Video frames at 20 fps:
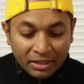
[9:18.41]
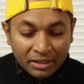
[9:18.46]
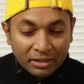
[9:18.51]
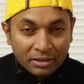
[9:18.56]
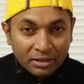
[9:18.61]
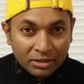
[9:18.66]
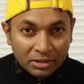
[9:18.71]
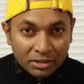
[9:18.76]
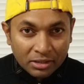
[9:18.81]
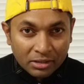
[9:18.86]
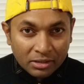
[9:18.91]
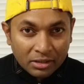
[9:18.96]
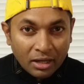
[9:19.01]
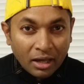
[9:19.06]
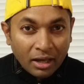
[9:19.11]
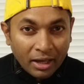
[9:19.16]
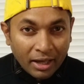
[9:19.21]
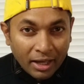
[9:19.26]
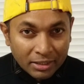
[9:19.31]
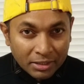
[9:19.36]
This is
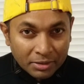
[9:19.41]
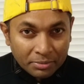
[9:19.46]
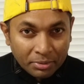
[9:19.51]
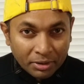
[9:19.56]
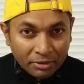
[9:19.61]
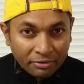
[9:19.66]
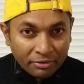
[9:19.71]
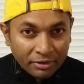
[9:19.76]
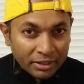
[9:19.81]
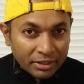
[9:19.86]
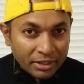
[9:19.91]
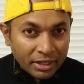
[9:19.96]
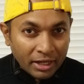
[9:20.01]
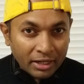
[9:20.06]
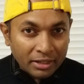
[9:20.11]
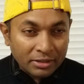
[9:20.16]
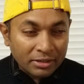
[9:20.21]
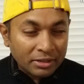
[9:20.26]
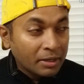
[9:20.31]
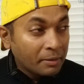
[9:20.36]
as perfect
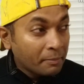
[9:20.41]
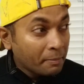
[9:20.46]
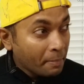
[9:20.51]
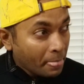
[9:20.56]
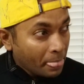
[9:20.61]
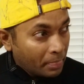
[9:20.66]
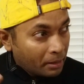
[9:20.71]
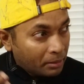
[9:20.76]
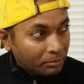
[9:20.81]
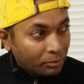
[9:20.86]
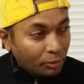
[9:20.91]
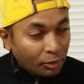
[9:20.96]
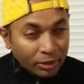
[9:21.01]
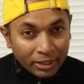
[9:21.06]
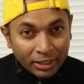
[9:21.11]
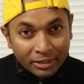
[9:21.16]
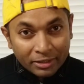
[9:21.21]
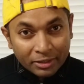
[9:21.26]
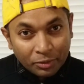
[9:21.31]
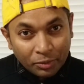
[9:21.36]
as
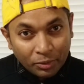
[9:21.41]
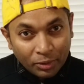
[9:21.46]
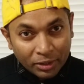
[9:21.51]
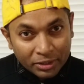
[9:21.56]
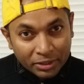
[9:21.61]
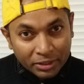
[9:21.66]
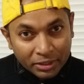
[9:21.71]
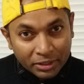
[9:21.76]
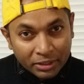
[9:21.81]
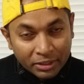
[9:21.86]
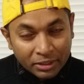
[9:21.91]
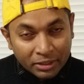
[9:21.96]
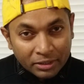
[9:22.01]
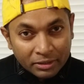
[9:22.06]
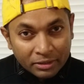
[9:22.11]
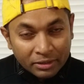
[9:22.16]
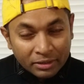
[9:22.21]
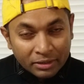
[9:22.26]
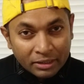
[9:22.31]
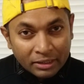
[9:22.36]
boiling the water
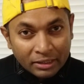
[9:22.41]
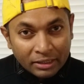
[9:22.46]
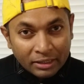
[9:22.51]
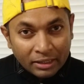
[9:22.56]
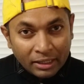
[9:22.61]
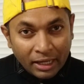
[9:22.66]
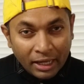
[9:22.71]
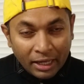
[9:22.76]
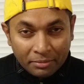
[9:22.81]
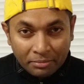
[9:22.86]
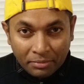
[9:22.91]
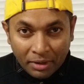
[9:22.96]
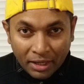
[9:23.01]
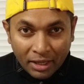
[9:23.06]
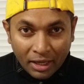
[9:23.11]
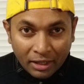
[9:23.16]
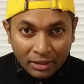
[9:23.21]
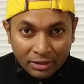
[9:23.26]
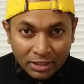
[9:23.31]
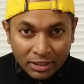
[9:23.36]
and
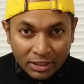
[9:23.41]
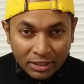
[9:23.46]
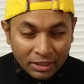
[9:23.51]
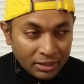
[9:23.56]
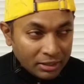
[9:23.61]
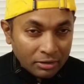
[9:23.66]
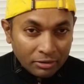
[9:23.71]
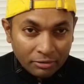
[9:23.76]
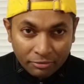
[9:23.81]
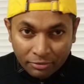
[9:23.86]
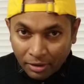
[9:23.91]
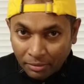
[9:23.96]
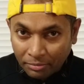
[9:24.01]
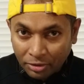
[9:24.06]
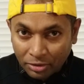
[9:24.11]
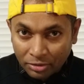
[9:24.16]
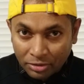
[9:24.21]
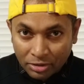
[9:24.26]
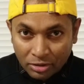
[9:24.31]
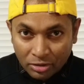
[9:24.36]
making tea from
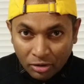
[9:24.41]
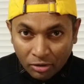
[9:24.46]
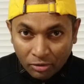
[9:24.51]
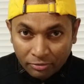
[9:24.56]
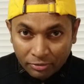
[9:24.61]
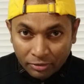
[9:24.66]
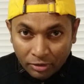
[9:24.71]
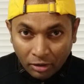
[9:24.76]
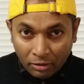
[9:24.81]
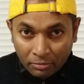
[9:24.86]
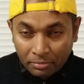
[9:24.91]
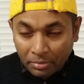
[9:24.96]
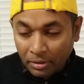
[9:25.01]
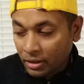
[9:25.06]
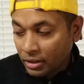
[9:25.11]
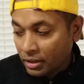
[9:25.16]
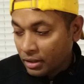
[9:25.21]
your stove top.